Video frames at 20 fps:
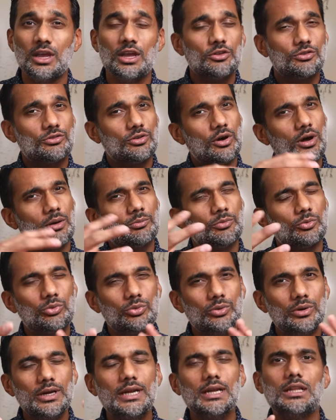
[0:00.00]
So I'm
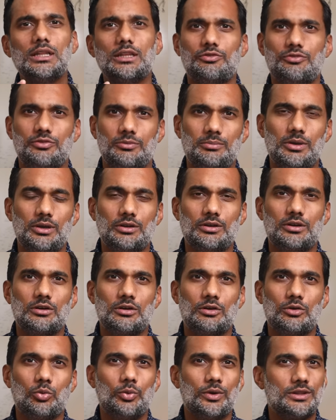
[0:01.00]
really
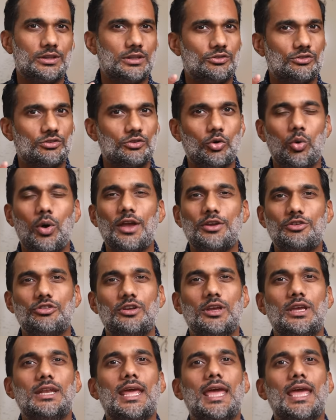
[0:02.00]
familiar with this question,